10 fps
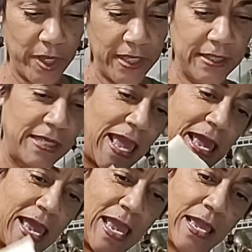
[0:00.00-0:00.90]
with
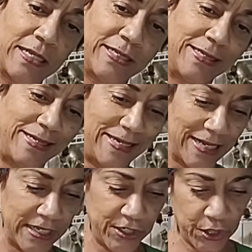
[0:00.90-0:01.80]
a
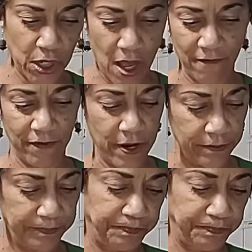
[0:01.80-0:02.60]
dust cover.